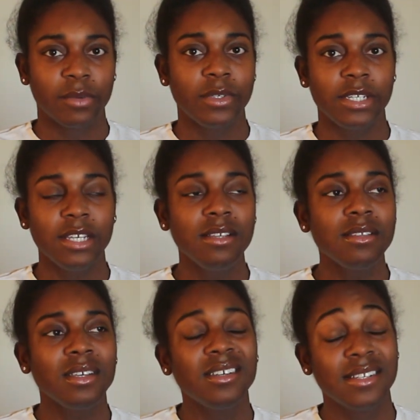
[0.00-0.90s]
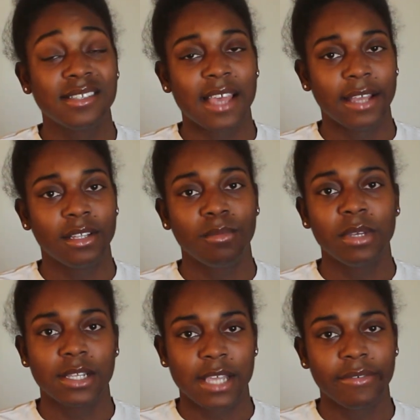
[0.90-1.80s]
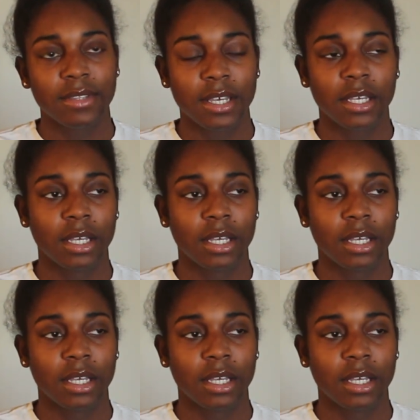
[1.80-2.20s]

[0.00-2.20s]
which is a good sign though, because everything